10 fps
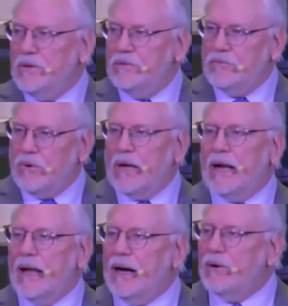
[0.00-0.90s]
For in an
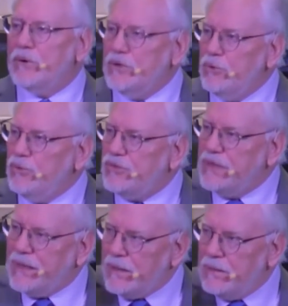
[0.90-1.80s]
hour you
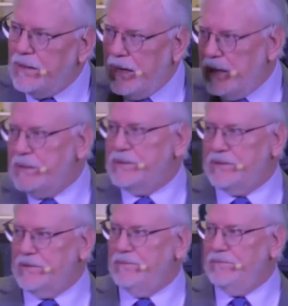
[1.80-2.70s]
think not
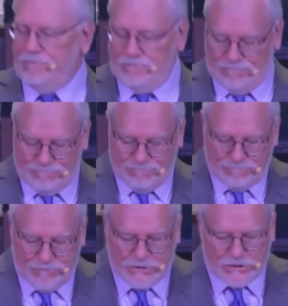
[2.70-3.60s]

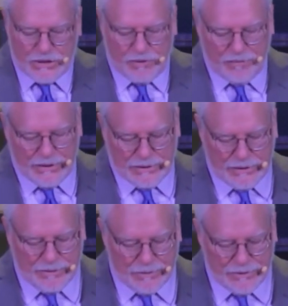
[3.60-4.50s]
the Son of Man cometh.